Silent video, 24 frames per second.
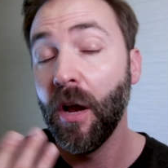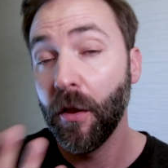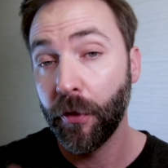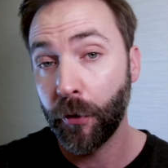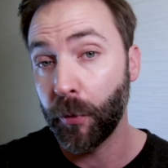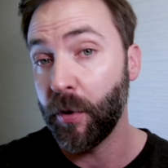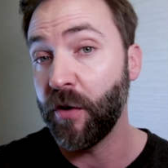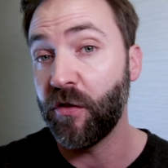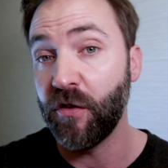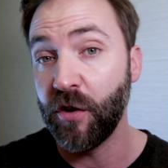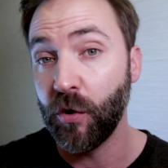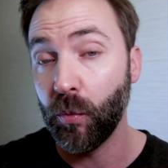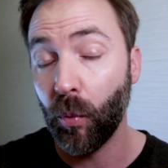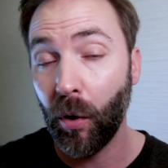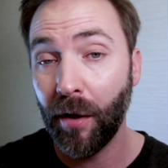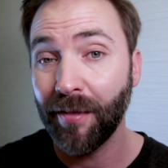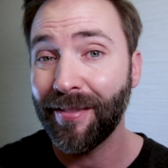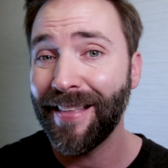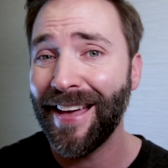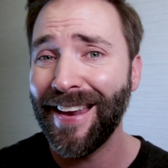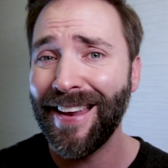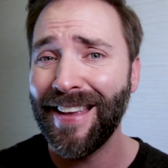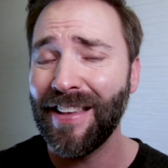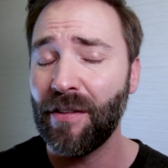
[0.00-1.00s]
The reason you
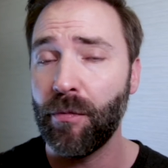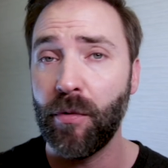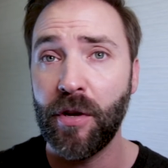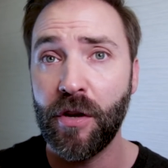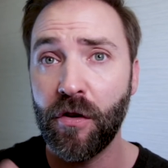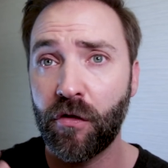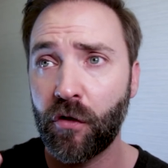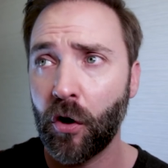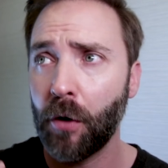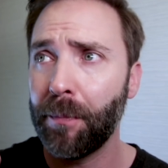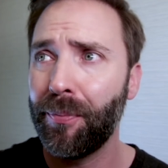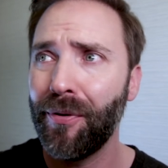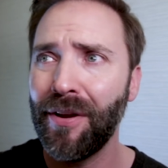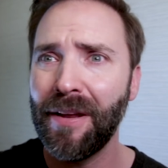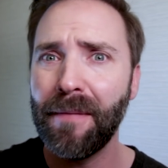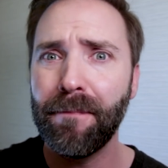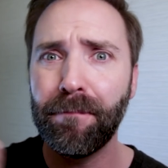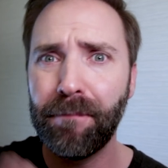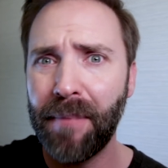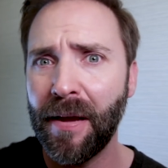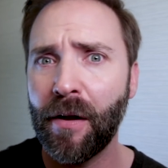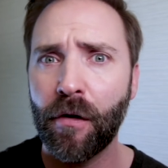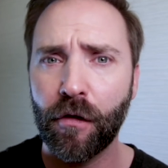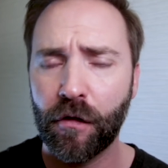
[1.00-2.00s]
want that is when you start putting
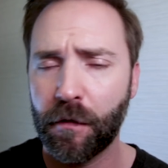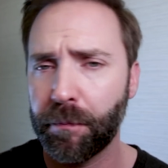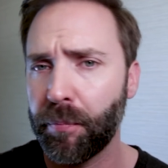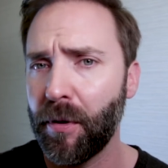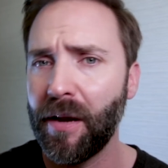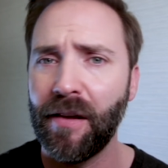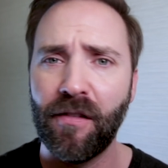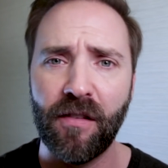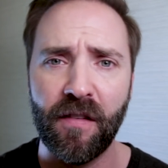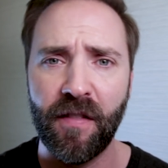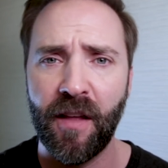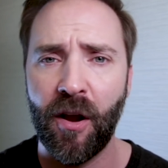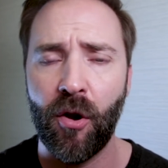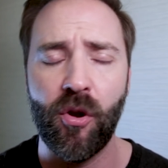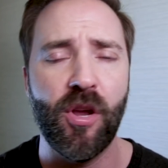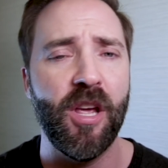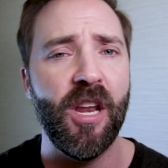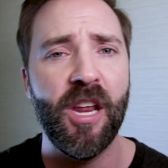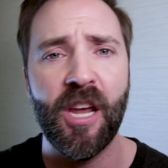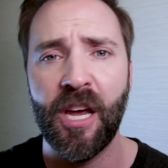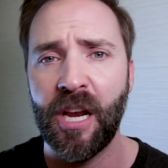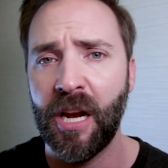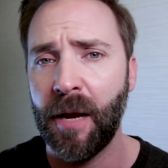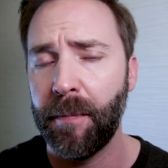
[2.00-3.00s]
bigger springs in there,
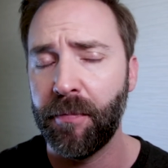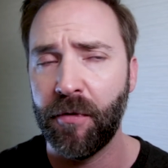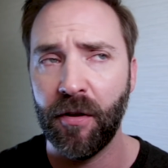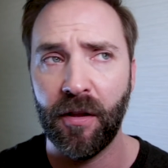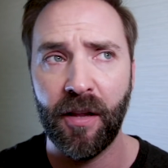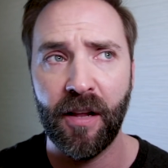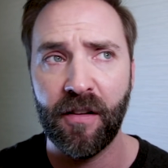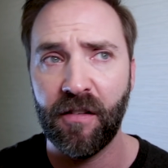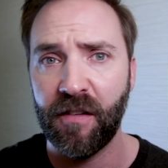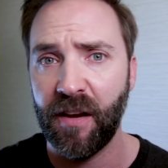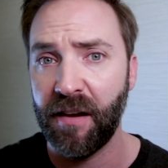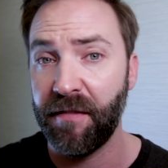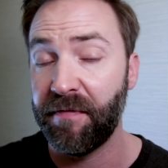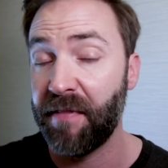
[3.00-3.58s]
getting it up to, let's say,